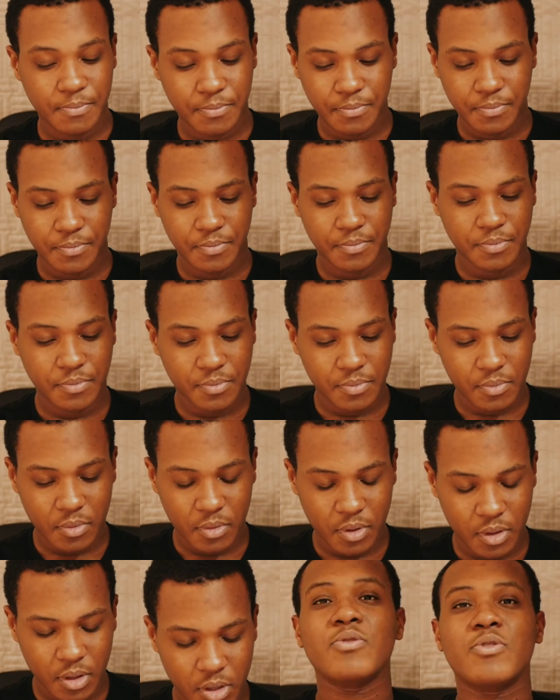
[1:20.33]

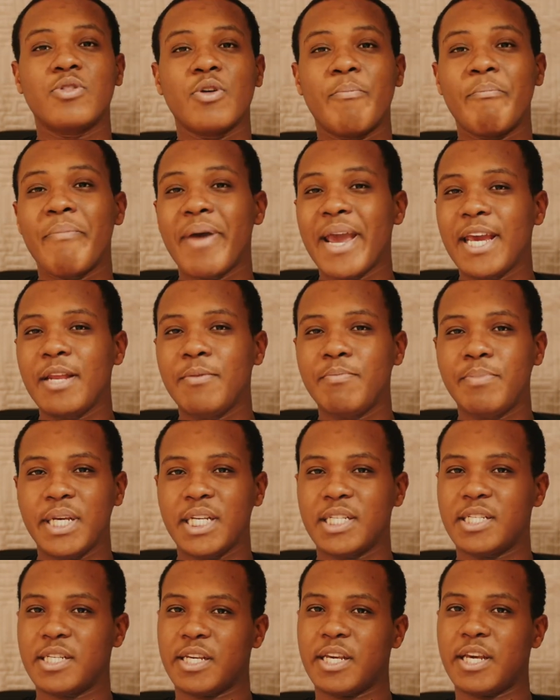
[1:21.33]
So the main
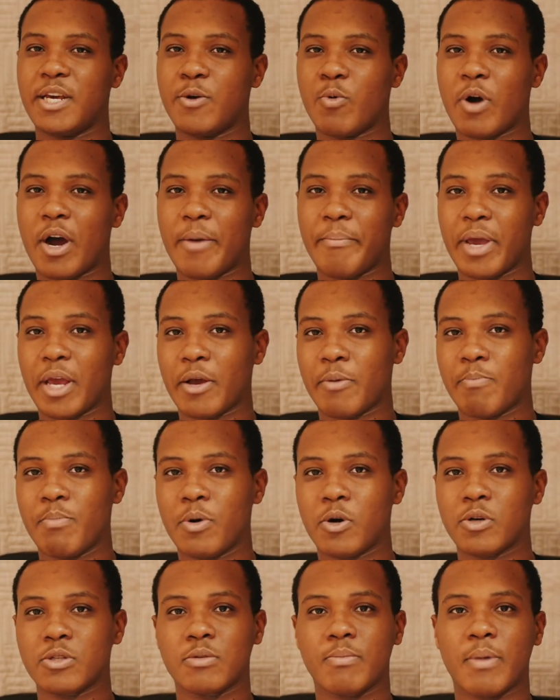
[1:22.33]
piece of gear what I make
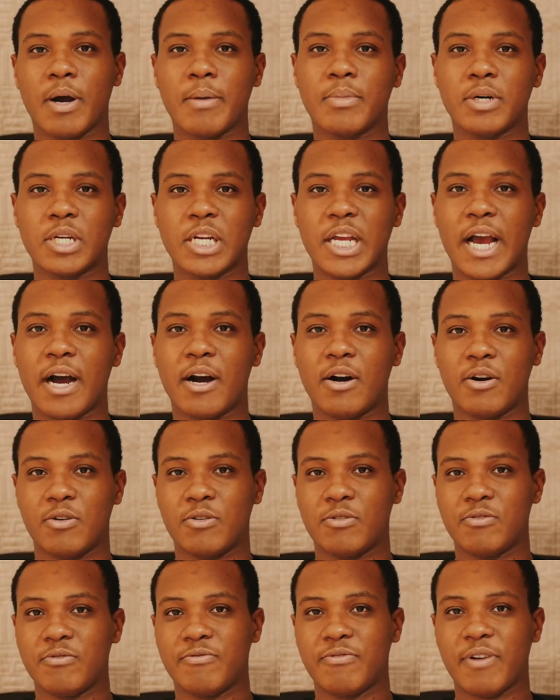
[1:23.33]
most of my money out
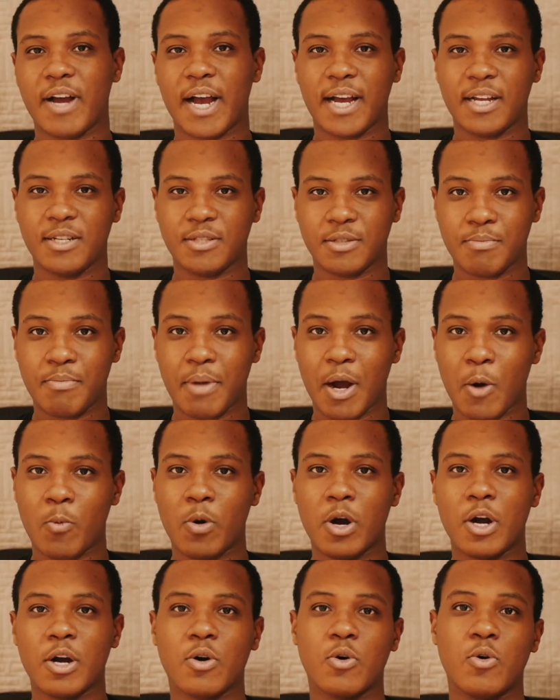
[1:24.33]
of and my
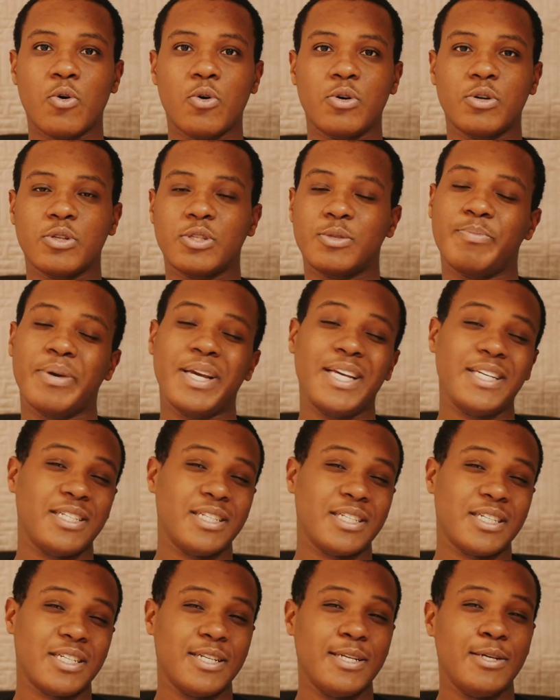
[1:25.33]
workhorse
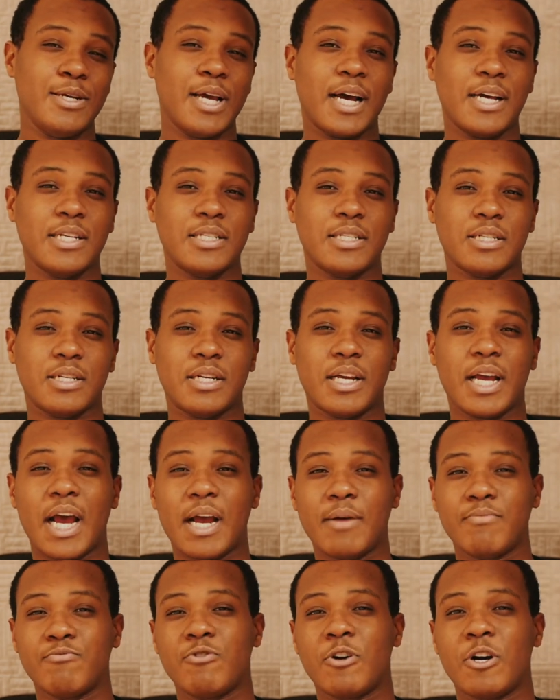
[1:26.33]
basically as a
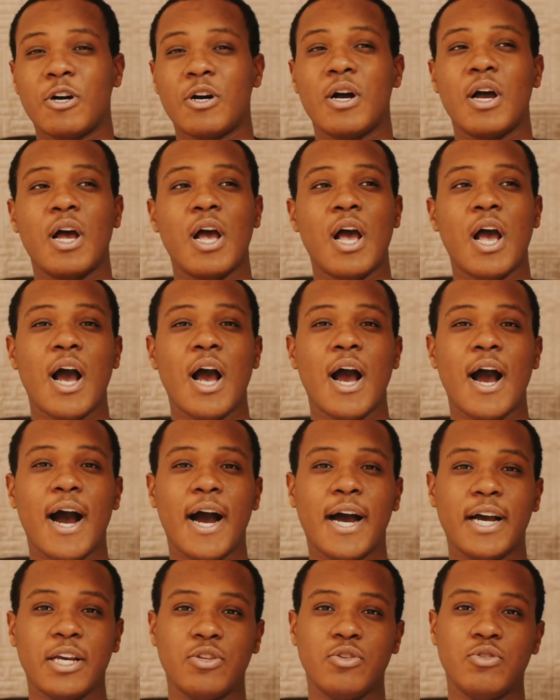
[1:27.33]
camera,
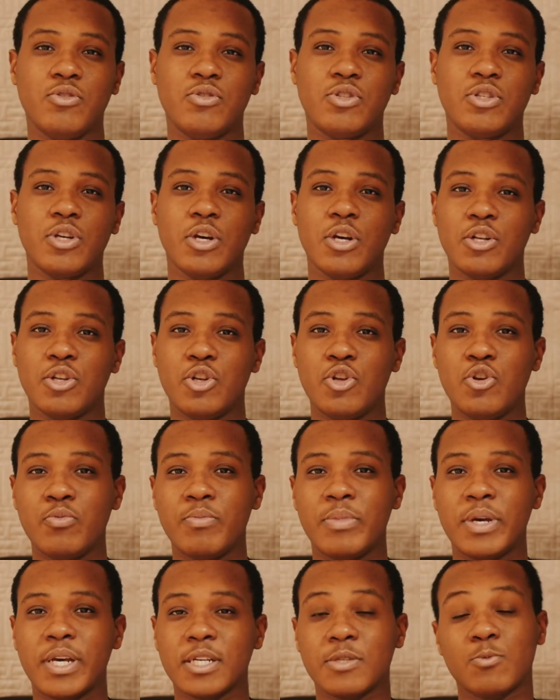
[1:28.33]
I use the
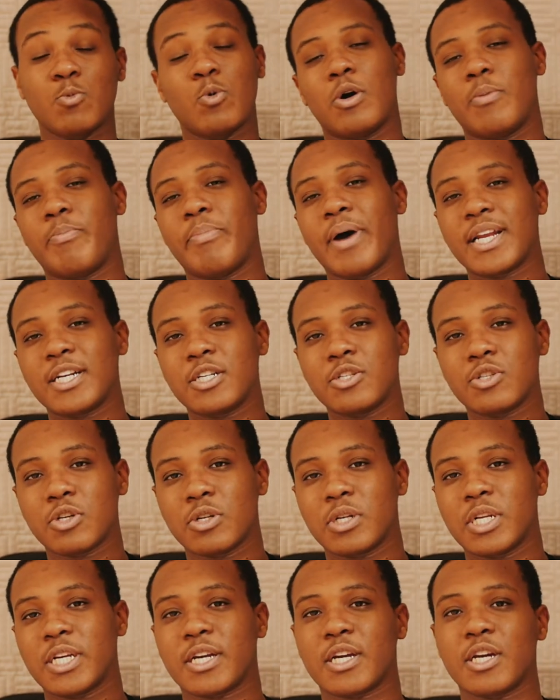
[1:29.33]
Lumix, well
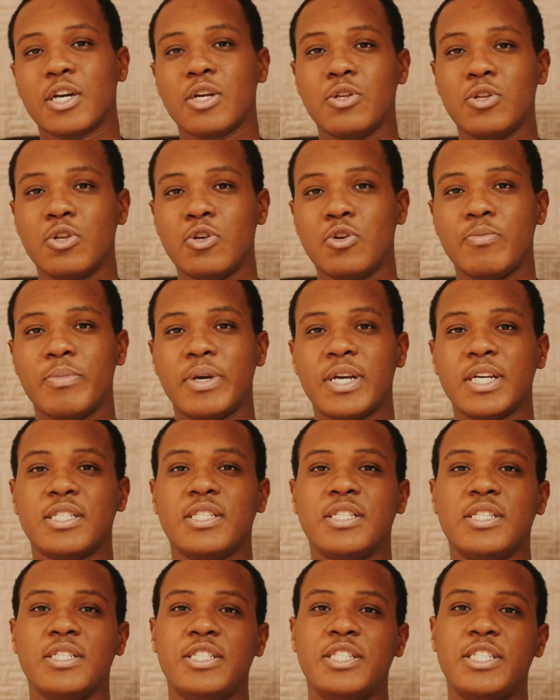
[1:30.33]
Panasonic
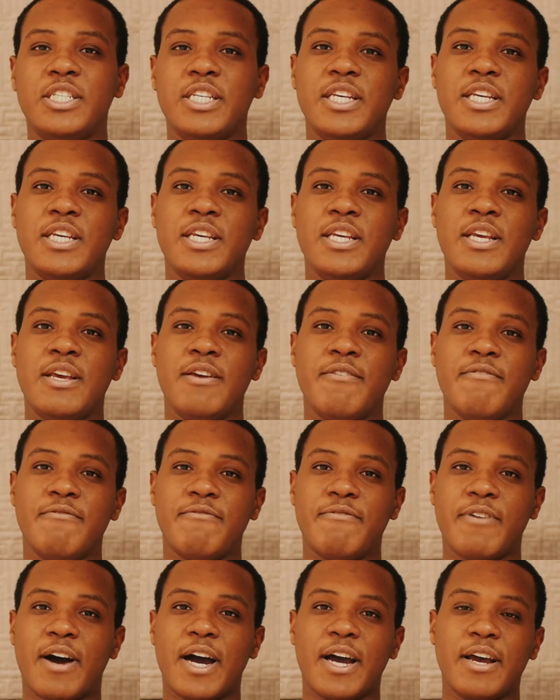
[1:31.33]
Lumix
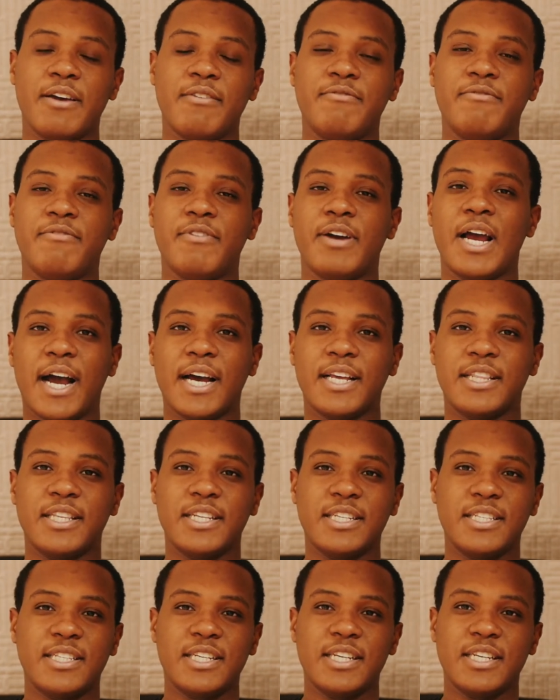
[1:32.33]
G5 and
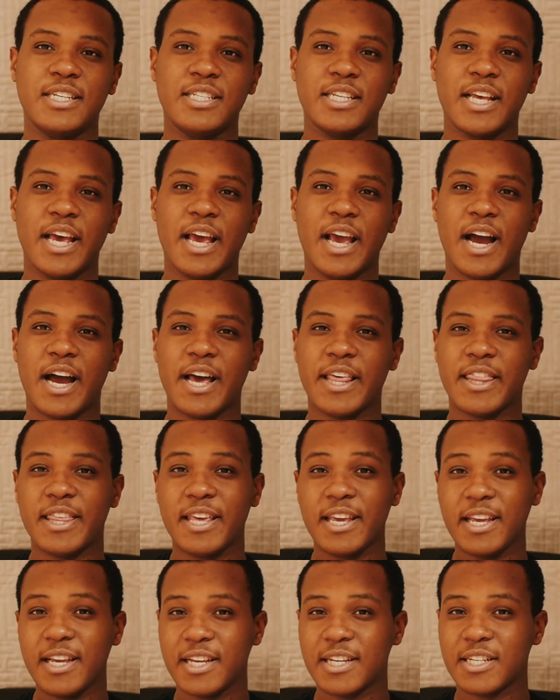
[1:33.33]
this is, I
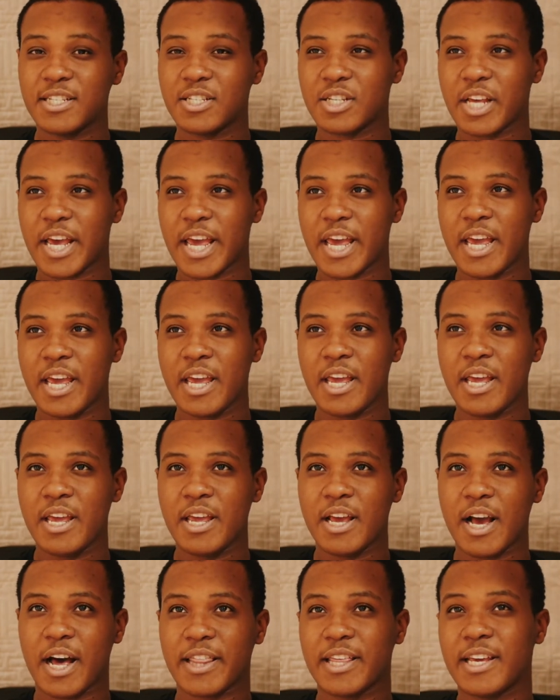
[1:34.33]
think it's a,
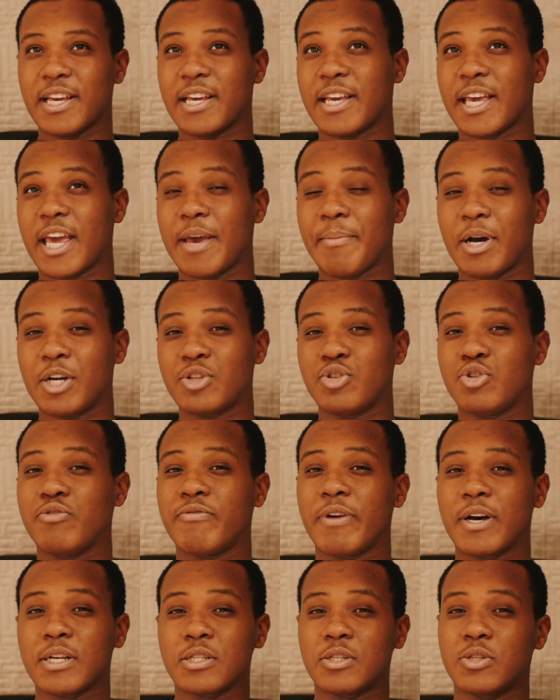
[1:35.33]
I think it came out in
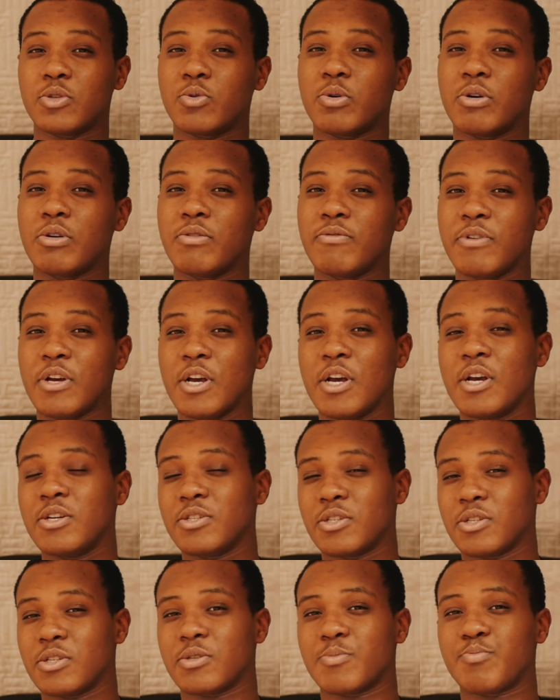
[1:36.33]
2012
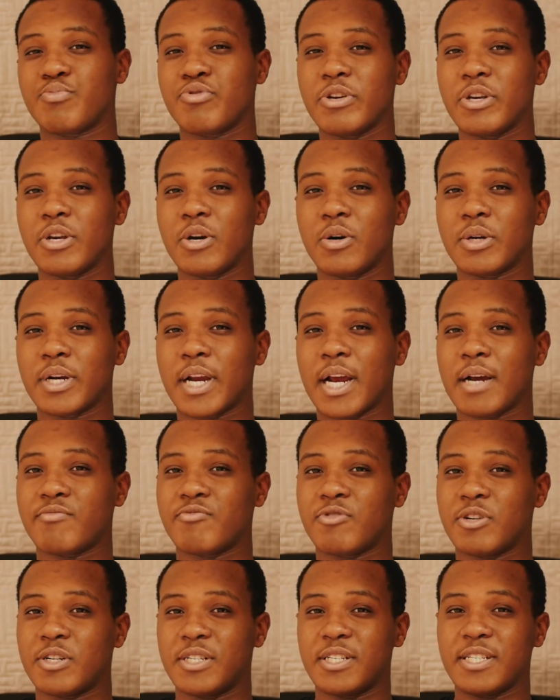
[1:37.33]
so it's a pretty old
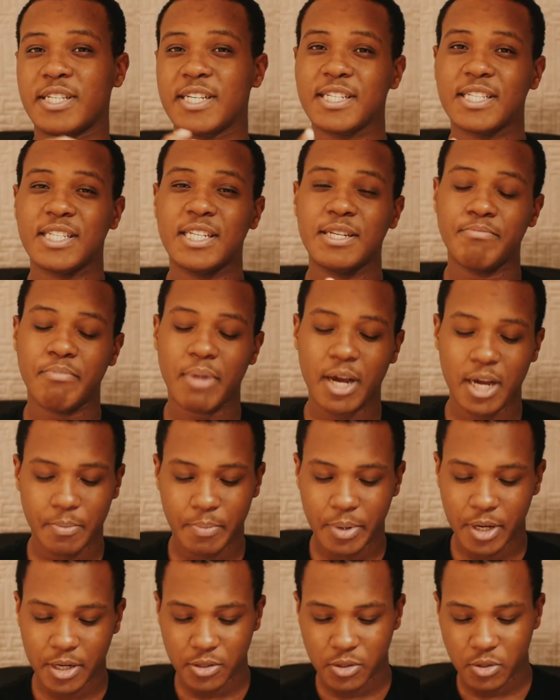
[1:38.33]
camera, it's 16
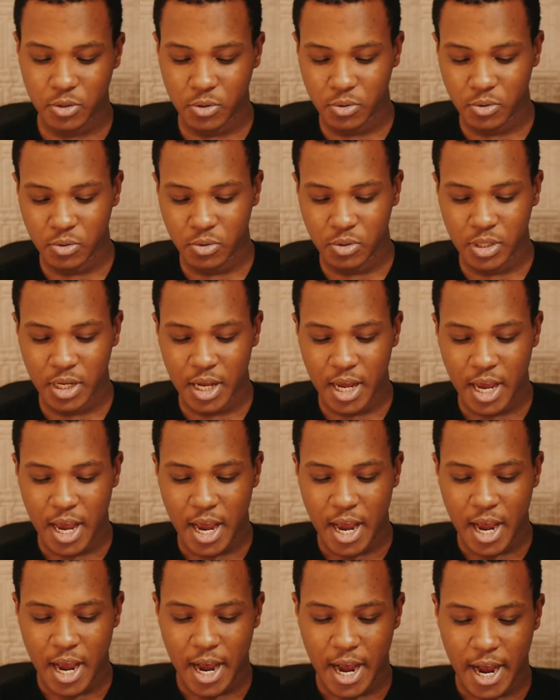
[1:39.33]
megapixels, it
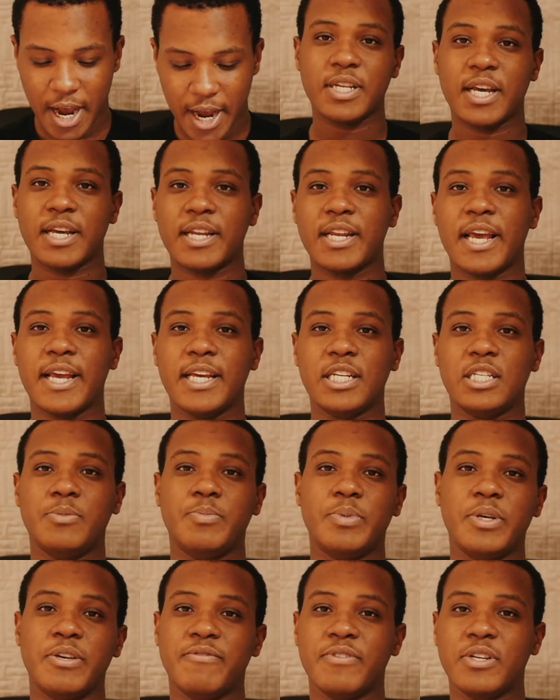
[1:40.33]
shoots
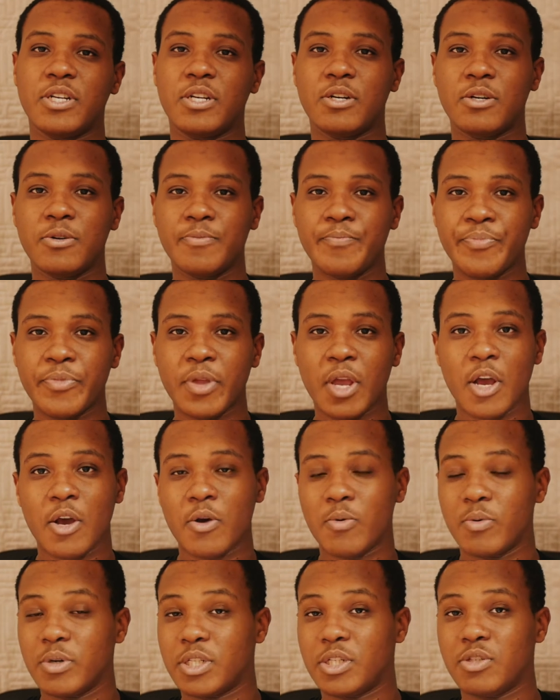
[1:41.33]
1080p video
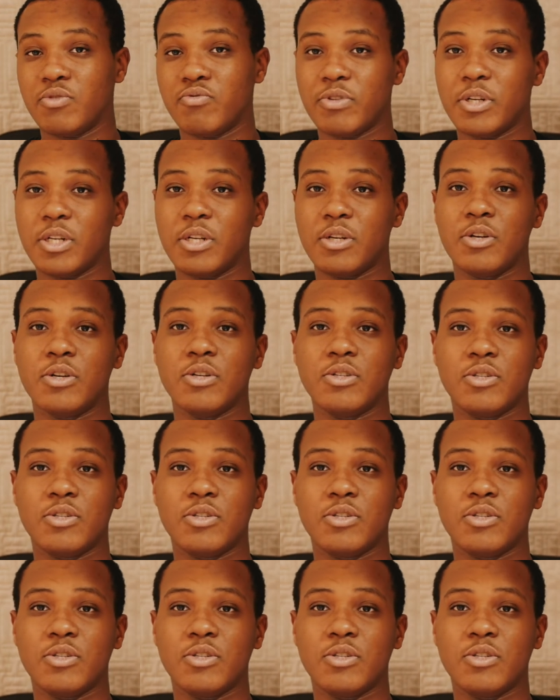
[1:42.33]
which is really good.